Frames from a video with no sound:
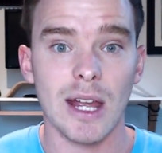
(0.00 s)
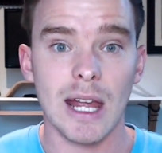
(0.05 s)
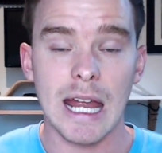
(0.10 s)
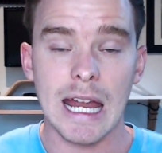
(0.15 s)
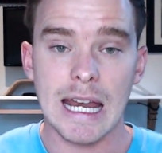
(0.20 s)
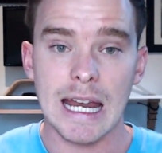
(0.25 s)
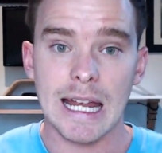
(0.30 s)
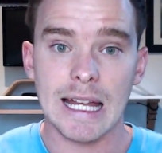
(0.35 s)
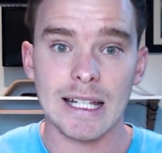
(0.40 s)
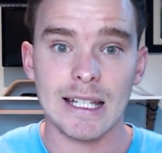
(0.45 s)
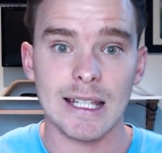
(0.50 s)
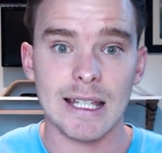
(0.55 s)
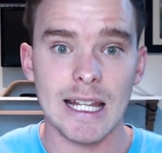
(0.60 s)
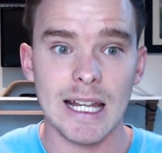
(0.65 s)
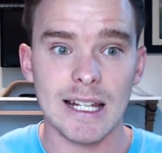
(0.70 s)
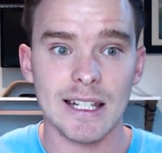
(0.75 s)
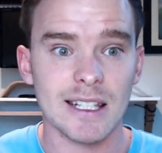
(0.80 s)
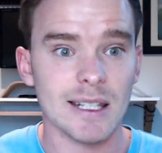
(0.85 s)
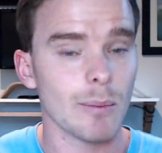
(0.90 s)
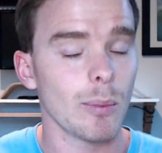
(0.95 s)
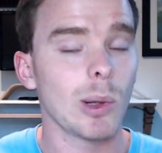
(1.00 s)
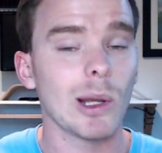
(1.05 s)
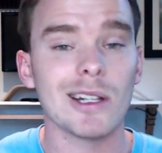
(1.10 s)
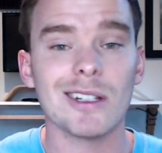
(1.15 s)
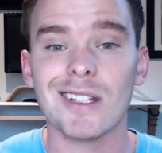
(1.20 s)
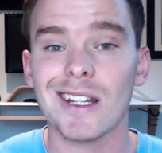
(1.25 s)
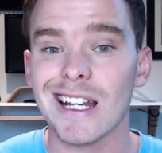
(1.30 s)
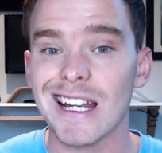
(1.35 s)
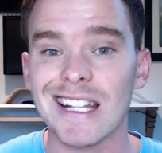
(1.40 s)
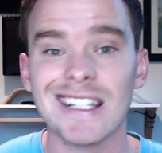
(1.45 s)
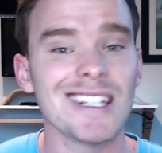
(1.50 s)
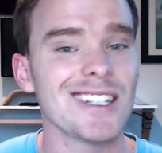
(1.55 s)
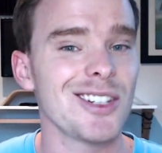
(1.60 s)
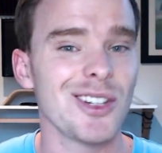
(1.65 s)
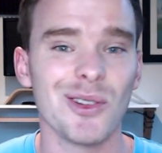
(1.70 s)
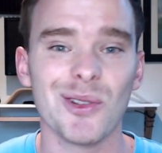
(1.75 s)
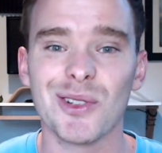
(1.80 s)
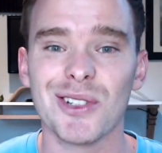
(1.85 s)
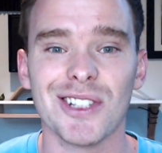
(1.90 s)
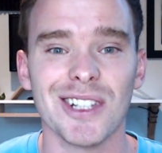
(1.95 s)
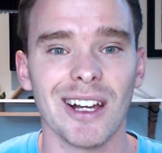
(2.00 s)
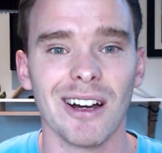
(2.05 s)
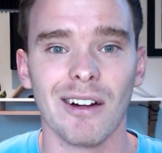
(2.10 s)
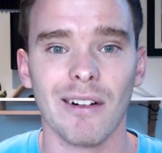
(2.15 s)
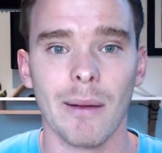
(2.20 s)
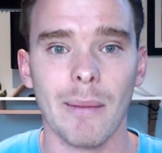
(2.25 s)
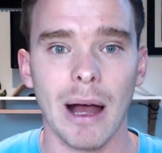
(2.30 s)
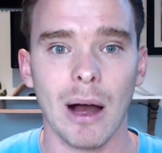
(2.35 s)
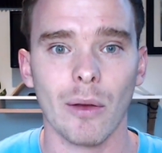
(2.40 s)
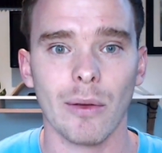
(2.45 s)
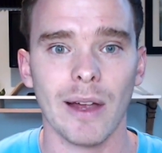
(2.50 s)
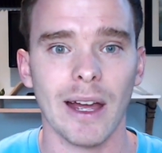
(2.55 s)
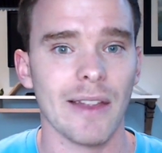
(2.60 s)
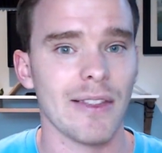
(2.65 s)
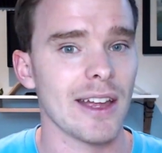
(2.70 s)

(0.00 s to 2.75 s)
it is the simplest and easy to use CRM out there.